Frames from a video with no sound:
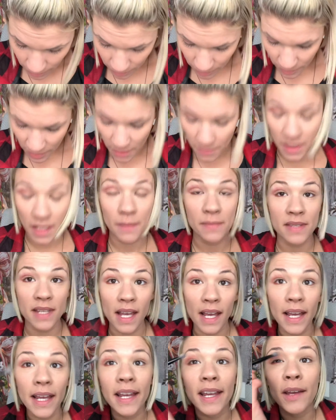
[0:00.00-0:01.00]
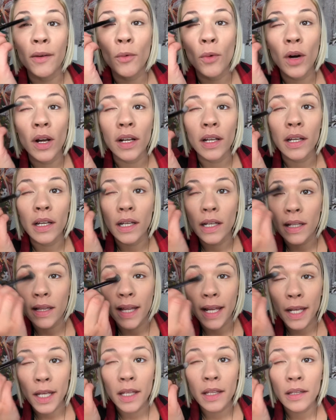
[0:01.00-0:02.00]
Sometimes I want to
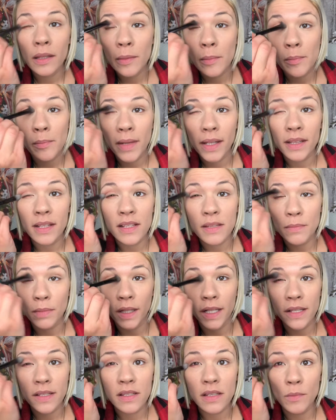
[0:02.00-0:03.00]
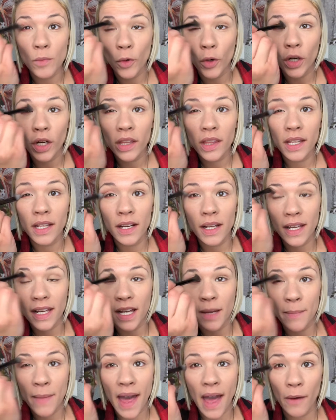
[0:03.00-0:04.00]
like make this blend some more. Then I
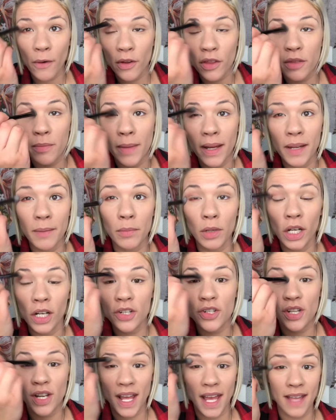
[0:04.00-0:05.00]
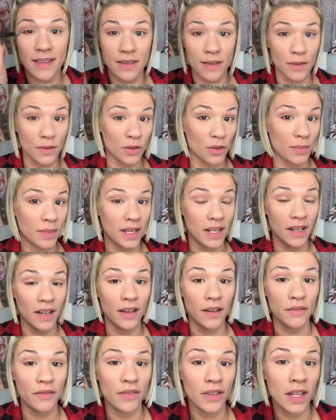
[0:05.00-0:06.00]
come back with my brush that has a little bit
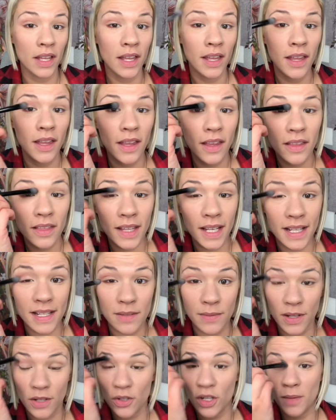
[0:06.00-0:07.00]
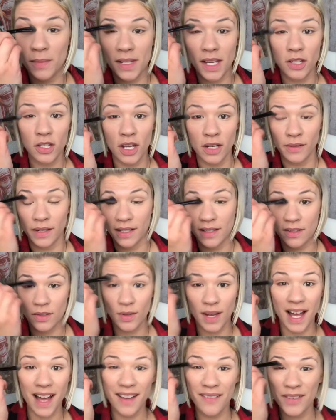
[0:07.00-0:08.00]
of that Sweet Dreams eyeshadow on. So
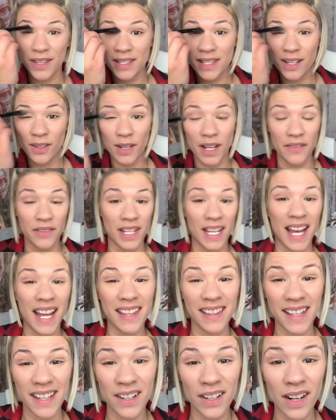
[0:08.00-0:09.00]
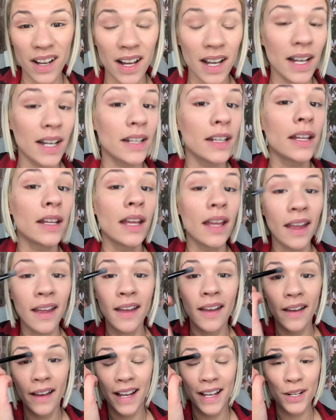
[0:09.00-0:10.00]
obviously I don't have any eyeliner on.
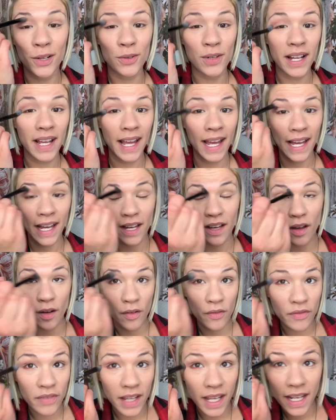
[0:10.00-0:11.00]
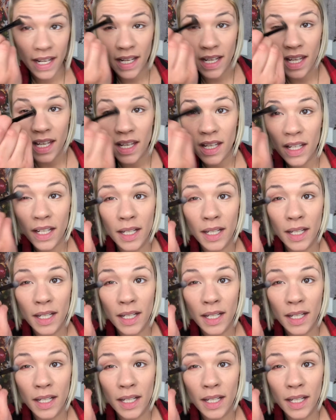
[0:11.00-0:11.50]
I don't have any